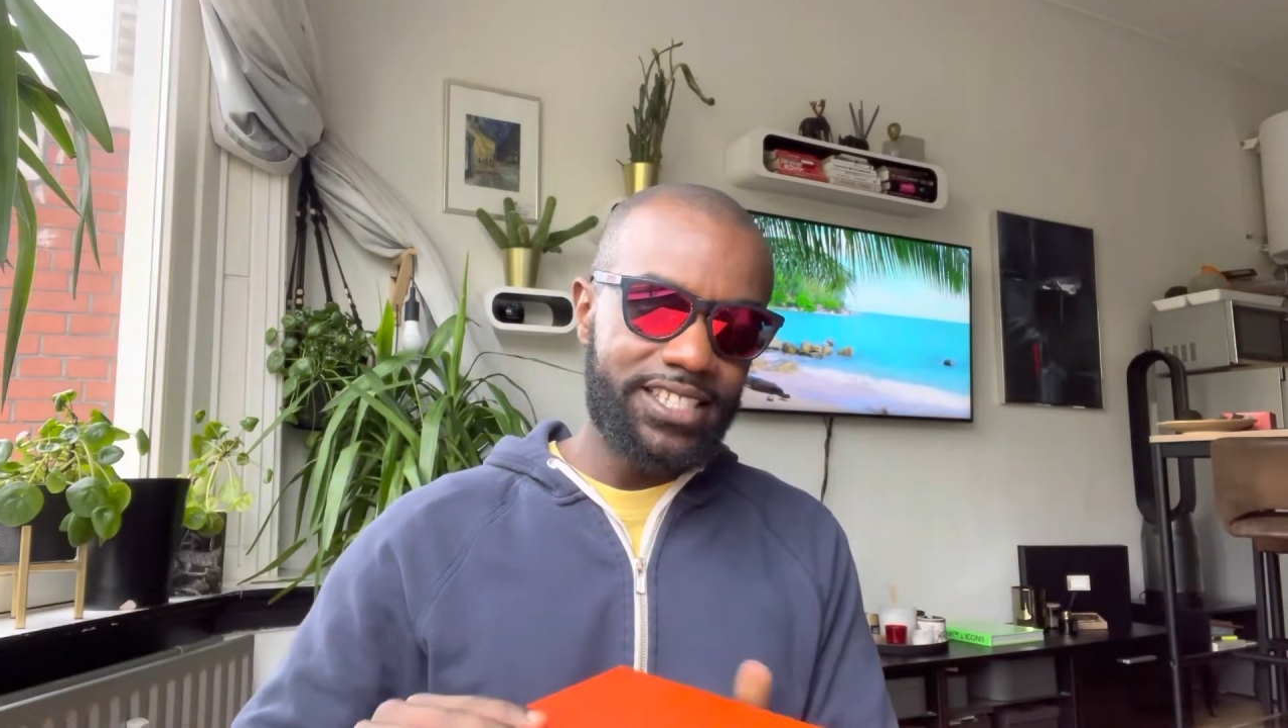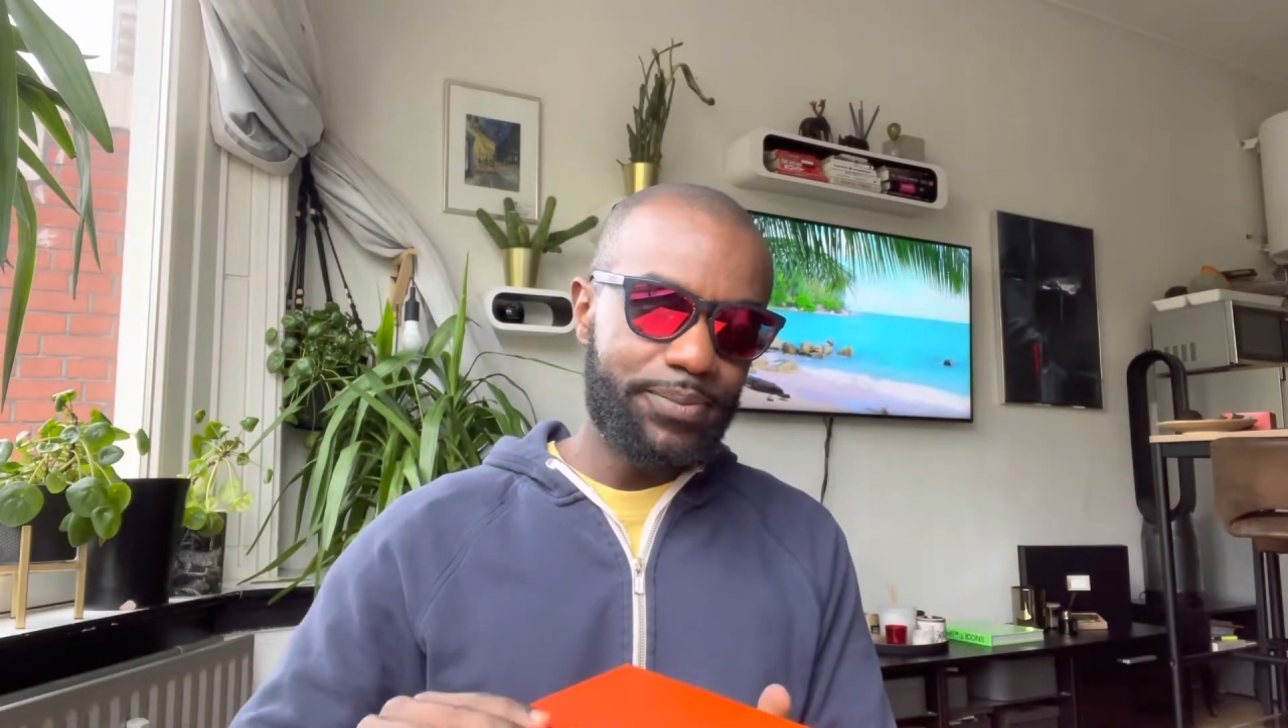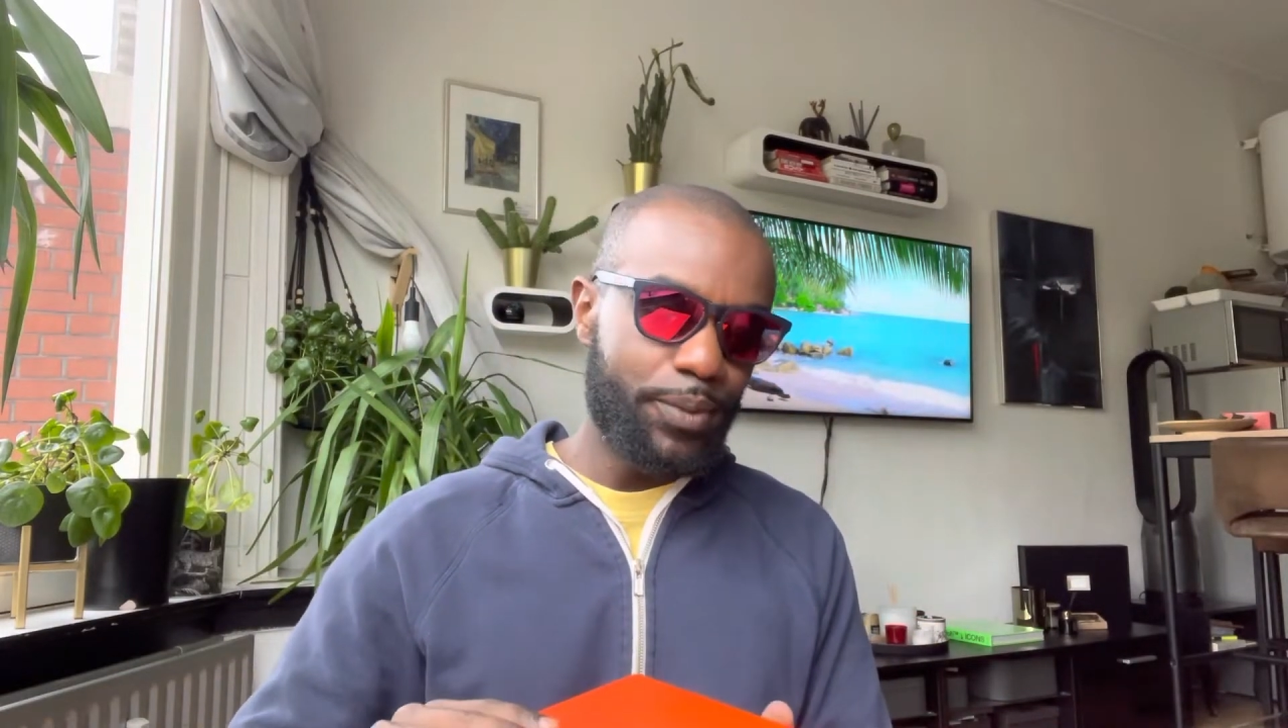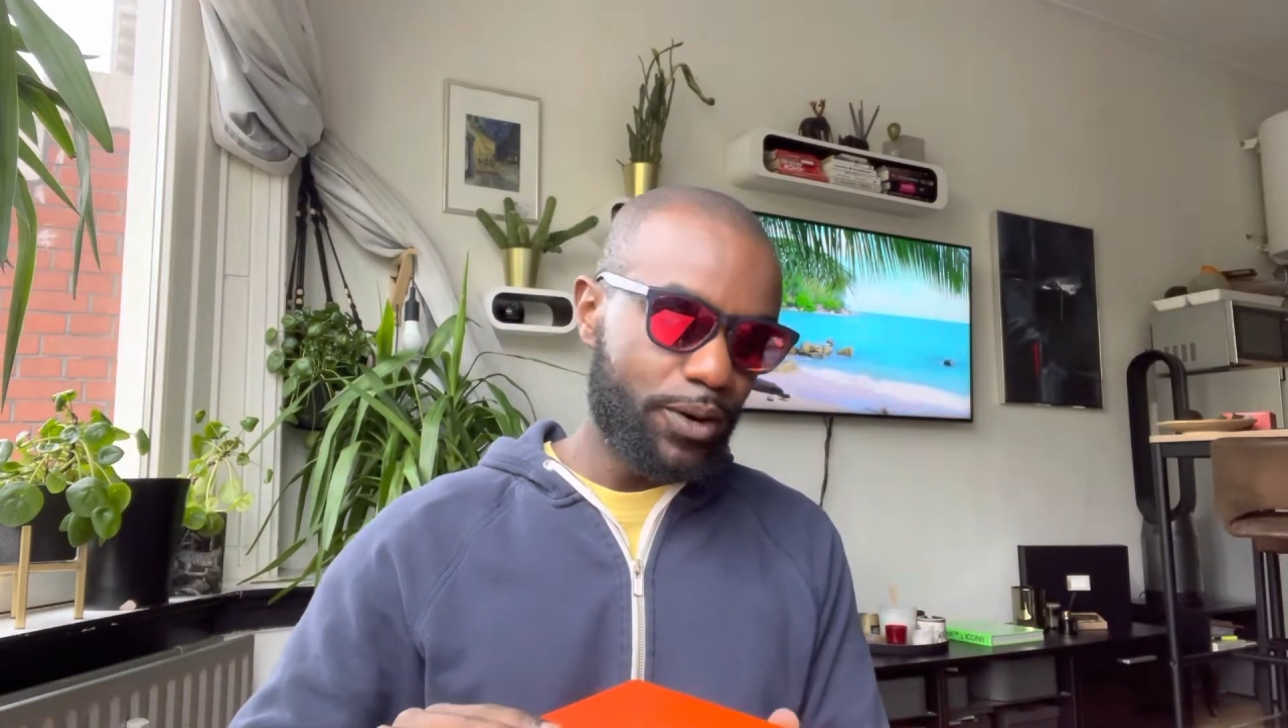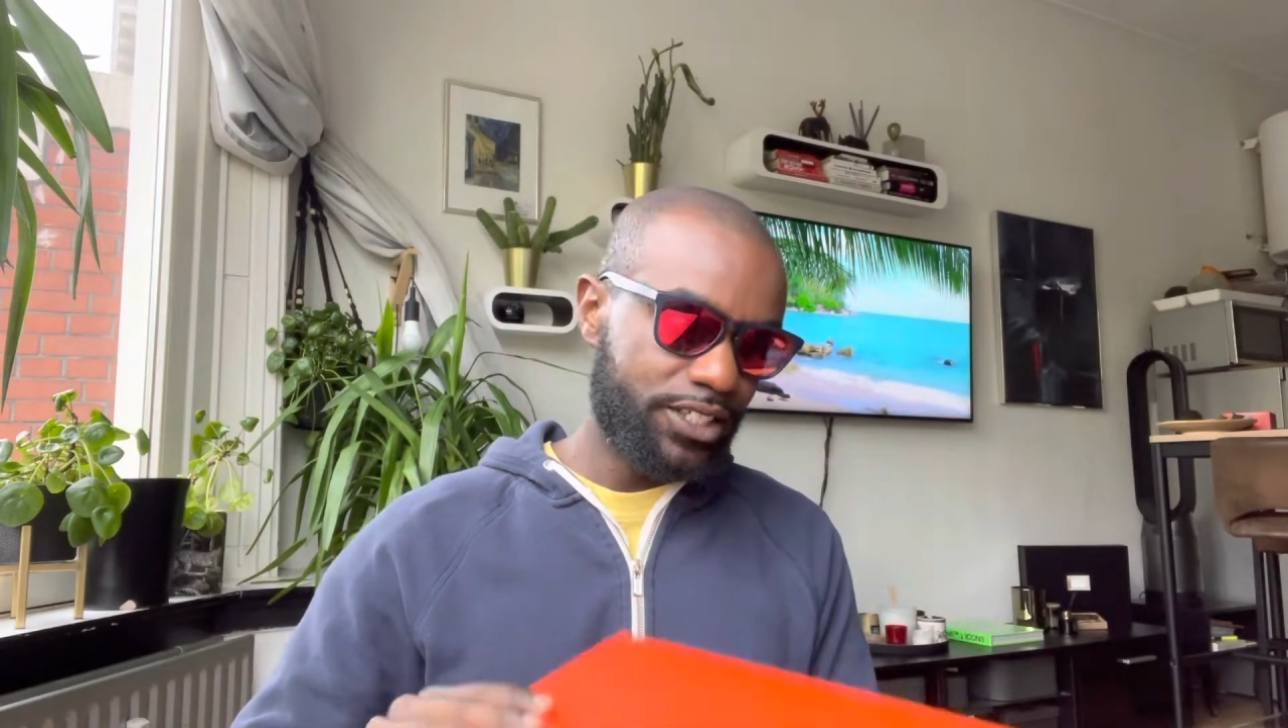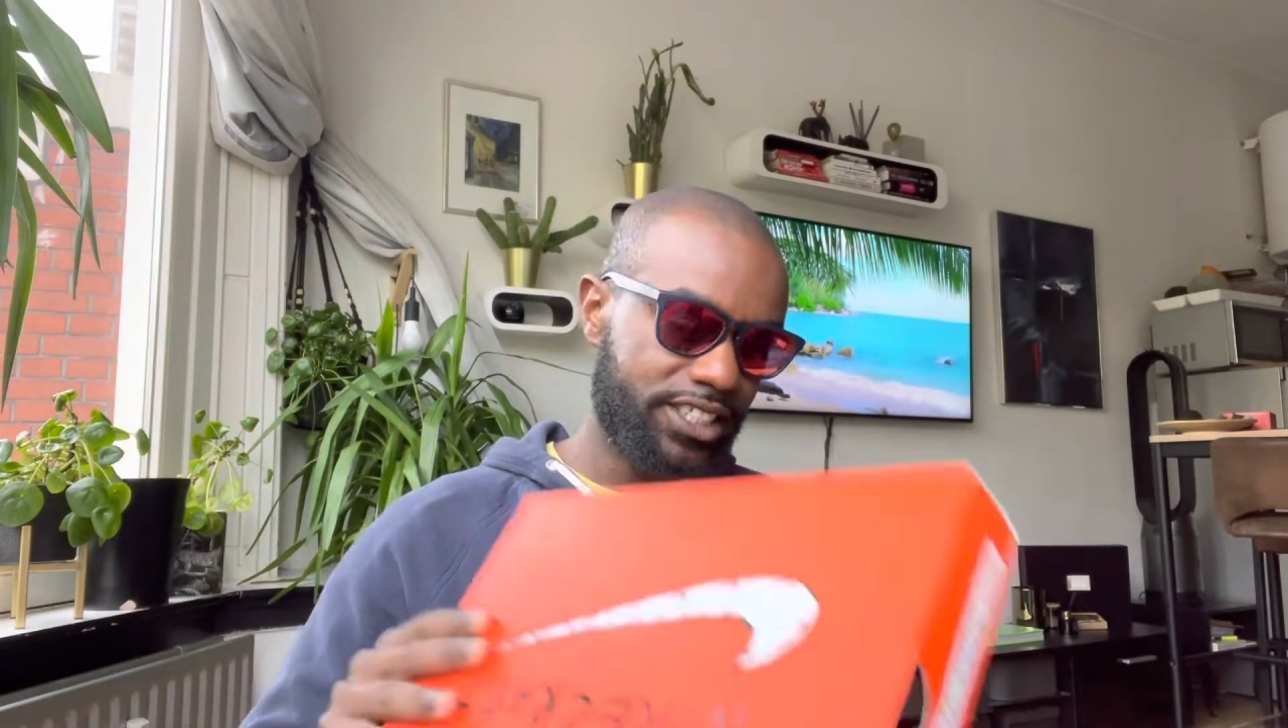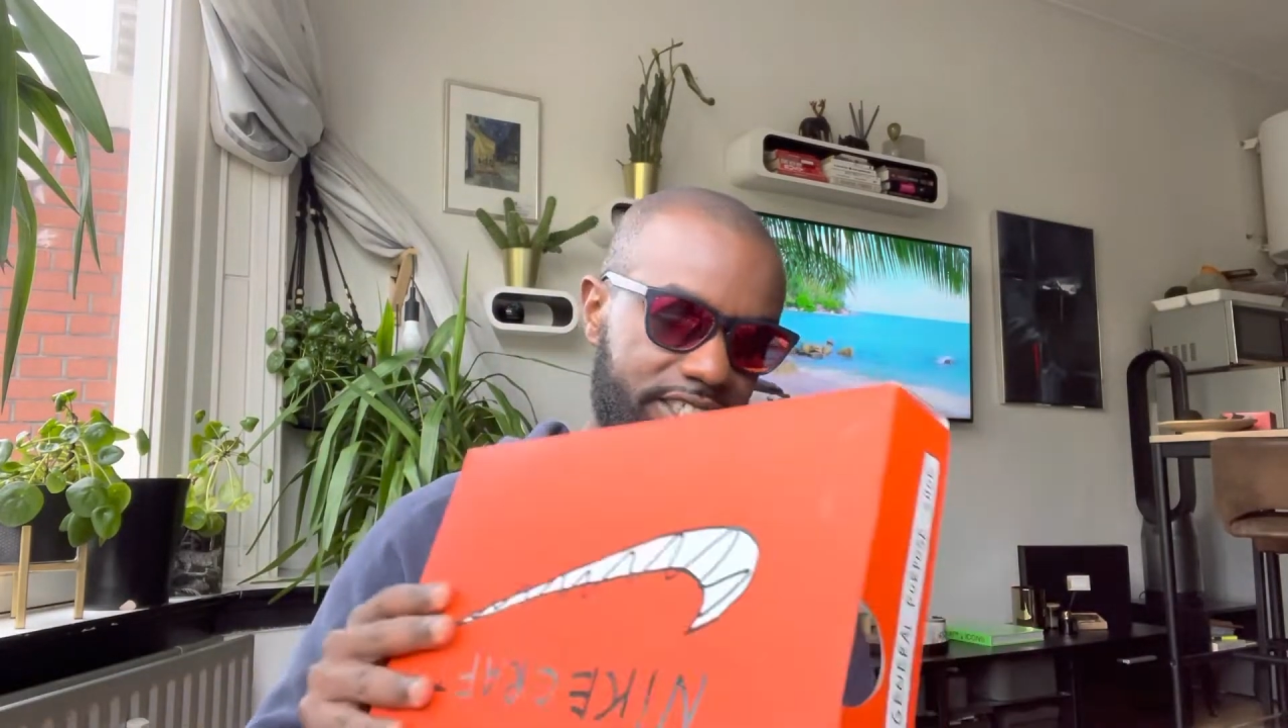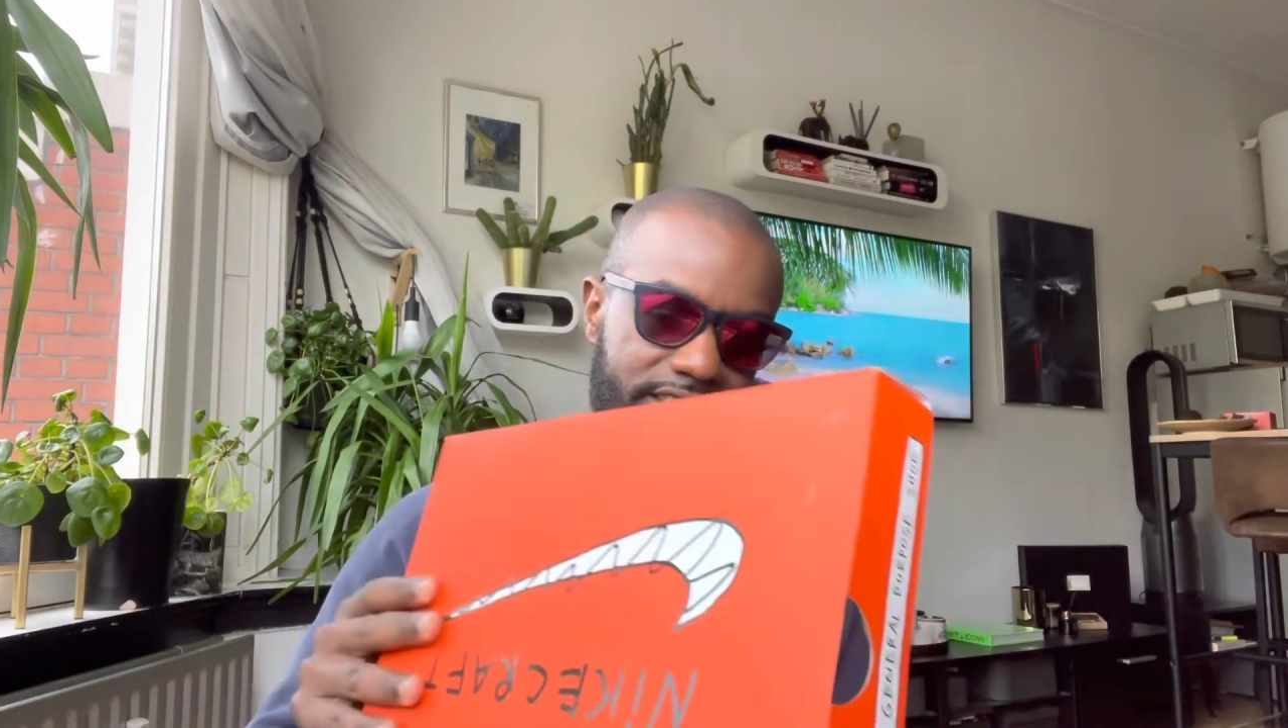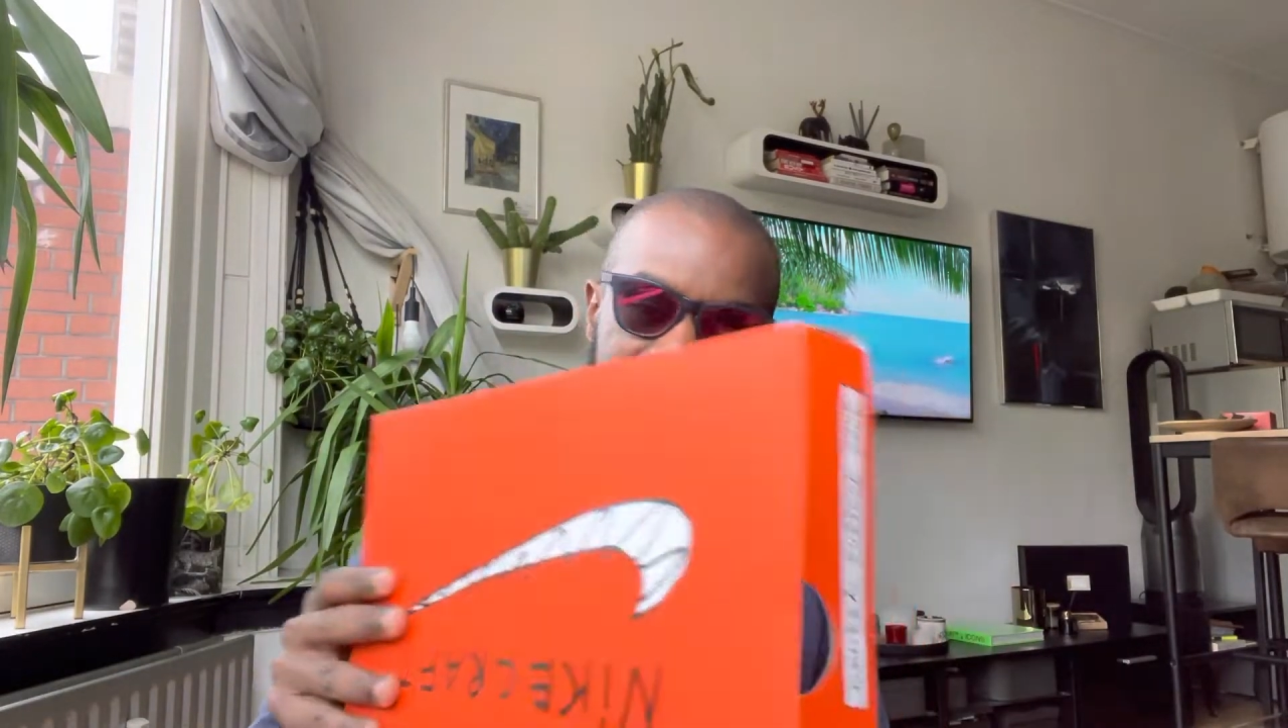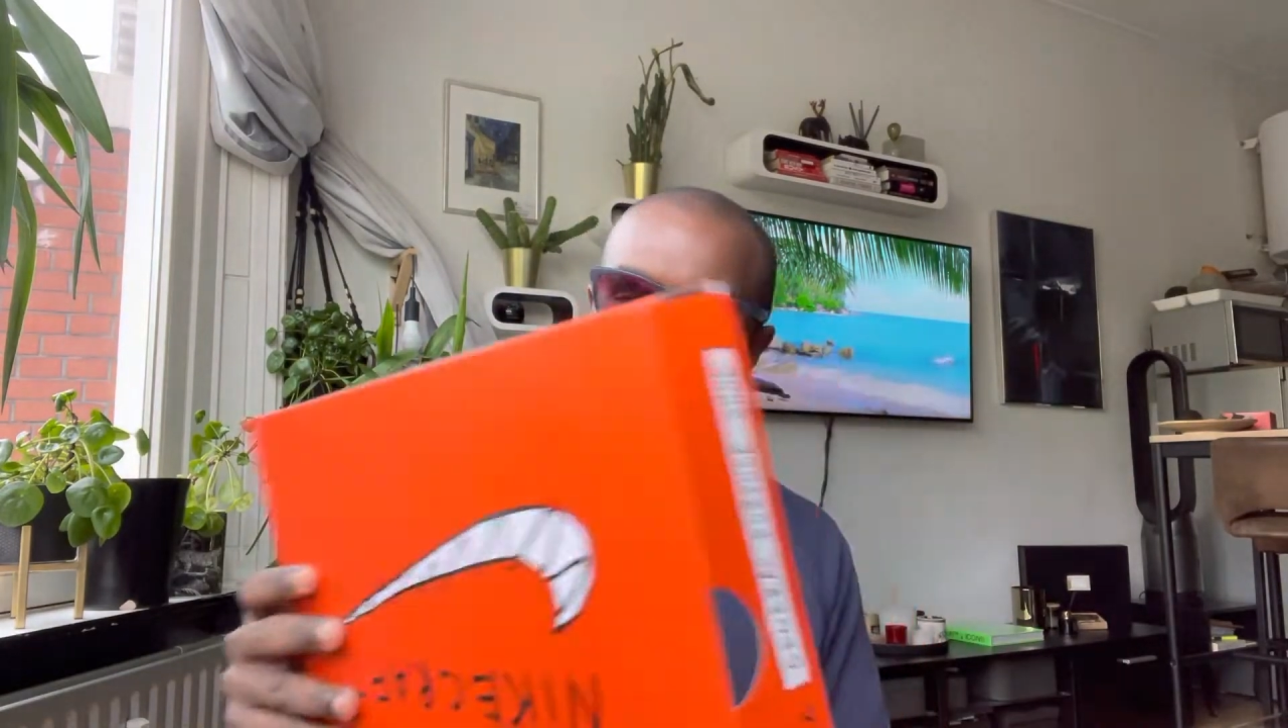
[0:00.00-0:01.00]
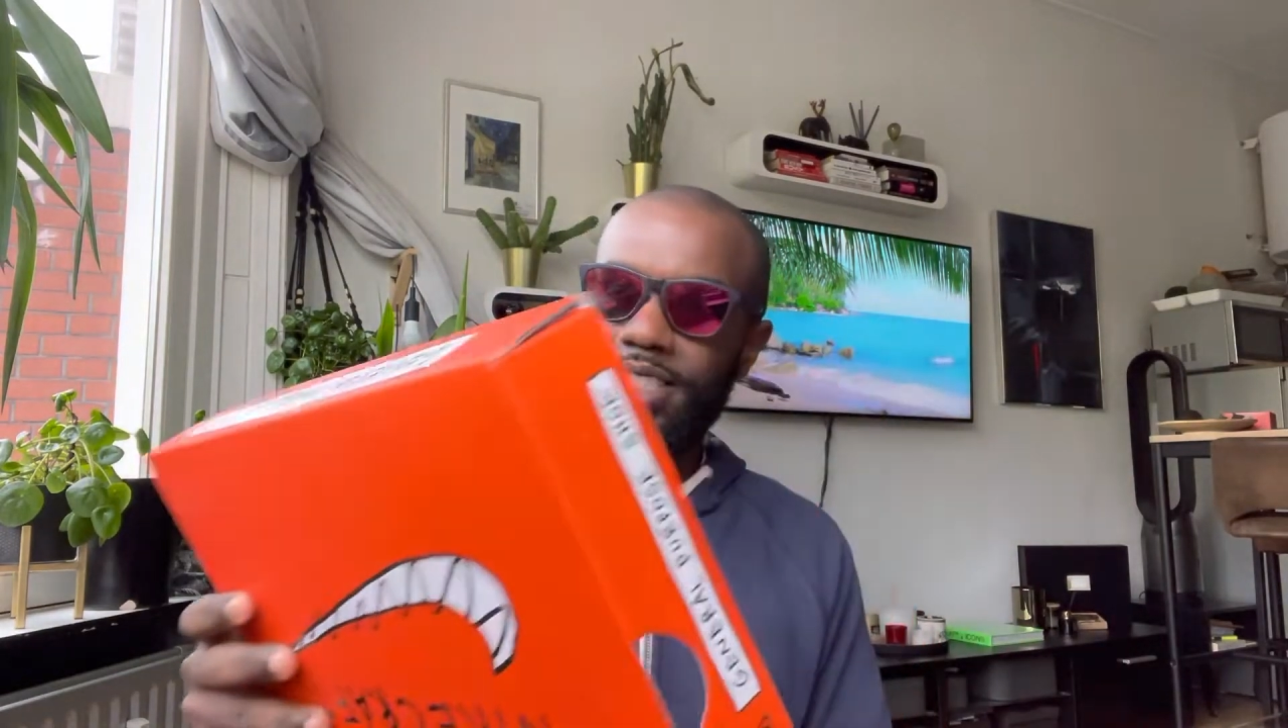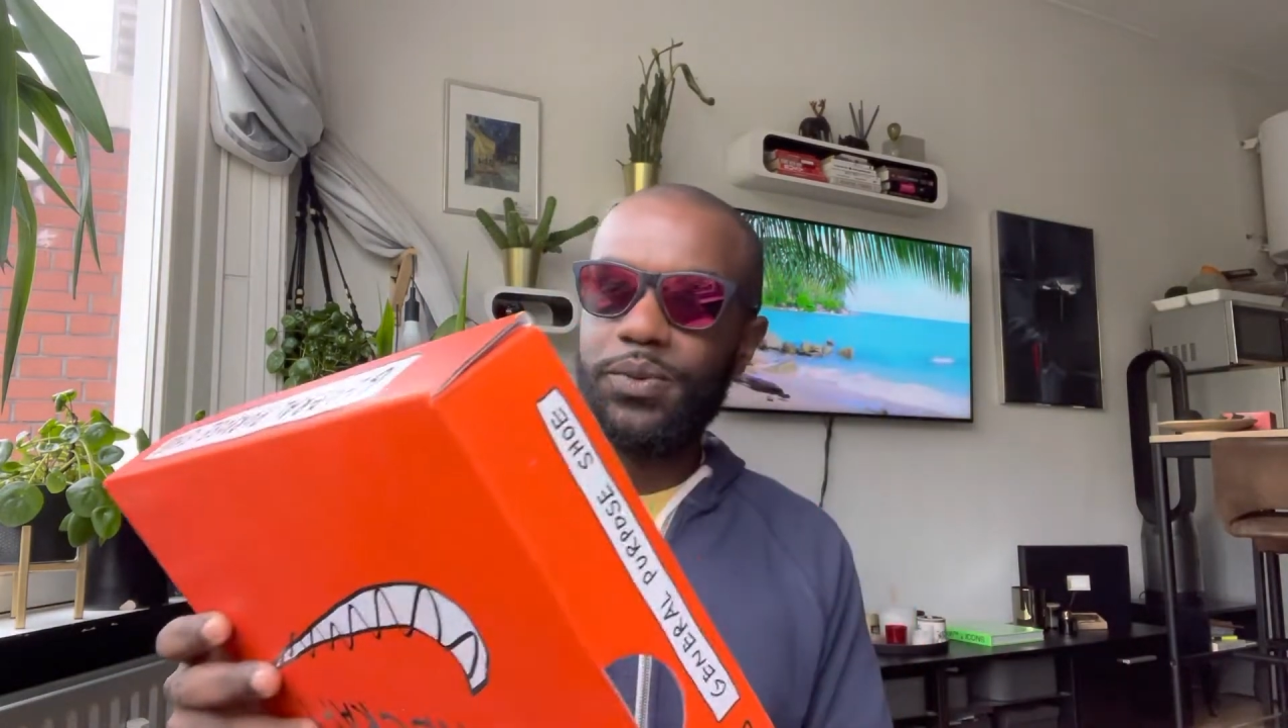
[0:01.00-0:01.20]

box.